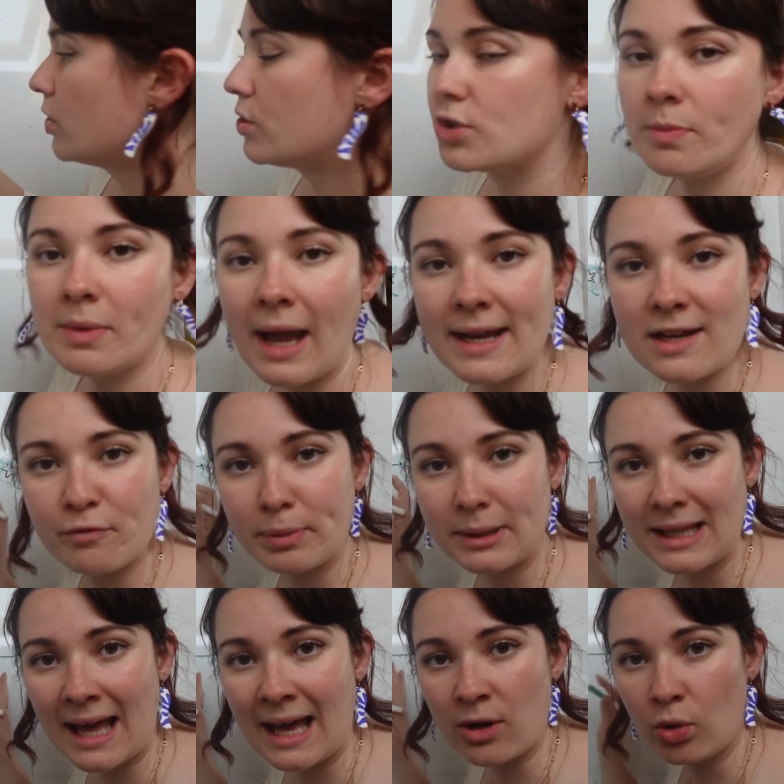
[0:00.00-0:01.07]
some kind of
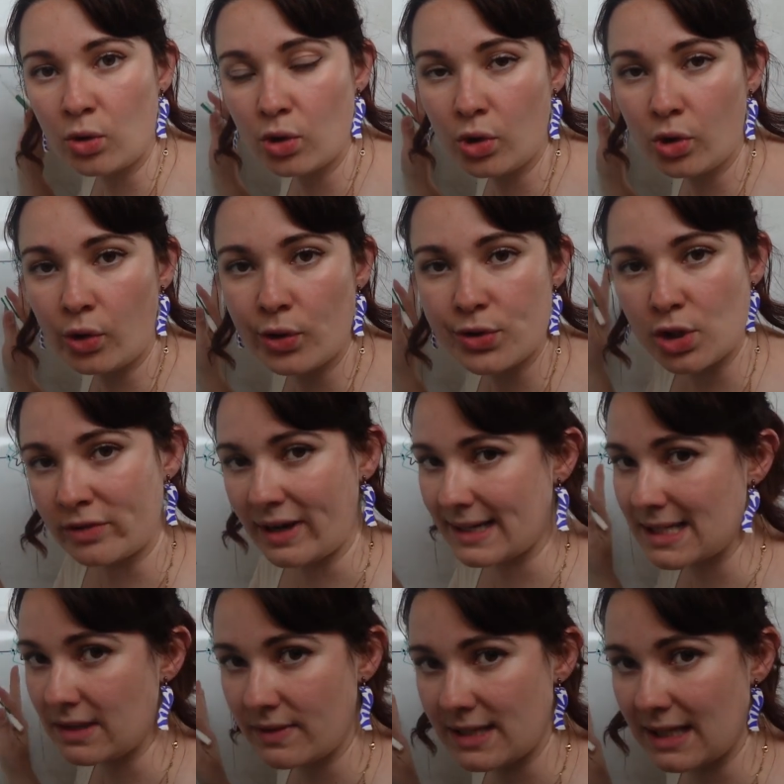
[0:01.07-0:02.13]
plan or course or
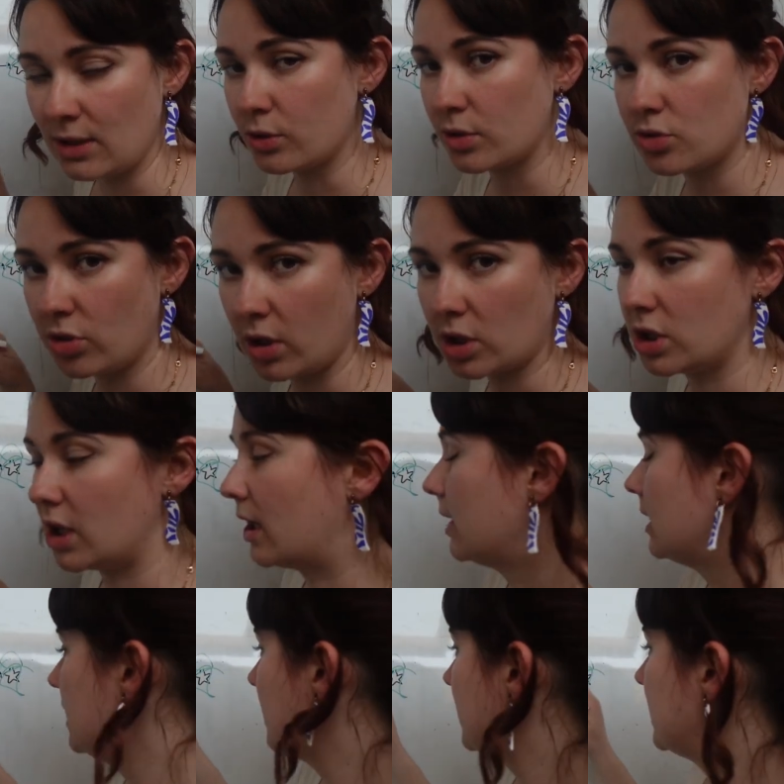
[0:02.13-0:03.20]
activity or structure
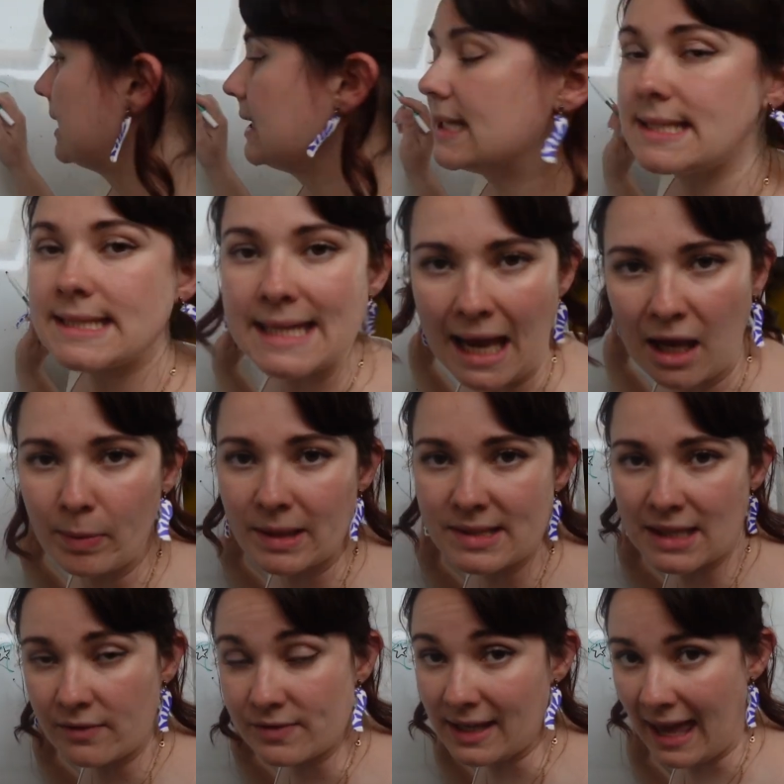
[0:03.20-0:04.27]
to help
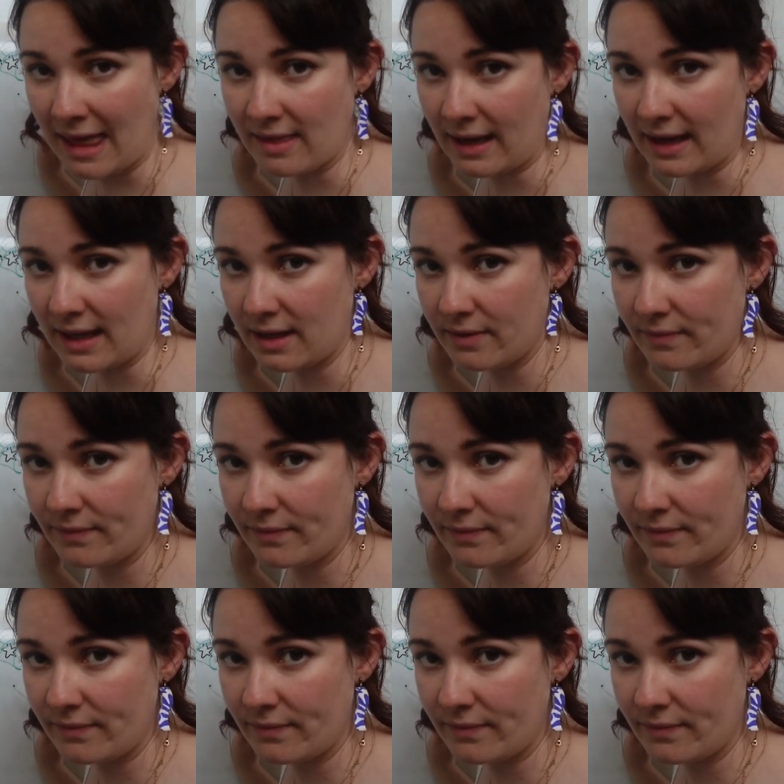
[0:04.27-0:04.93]
ourselves get there.